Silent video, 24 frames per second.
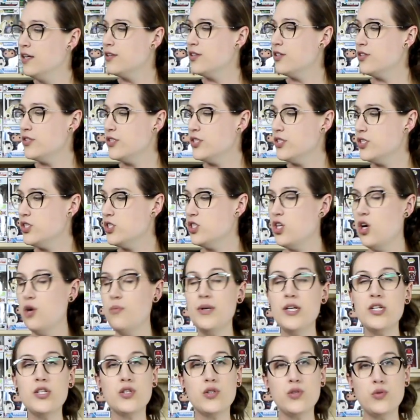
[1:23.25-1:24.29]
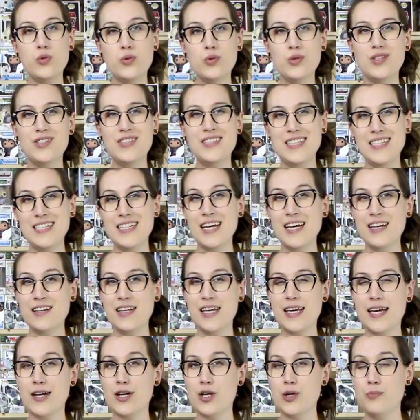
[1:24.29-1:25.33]
There's just so much cool
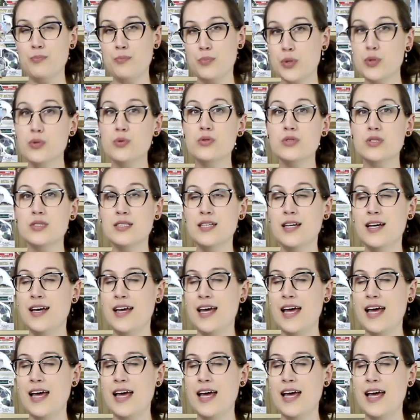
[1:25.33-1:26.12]
detailing in her boots.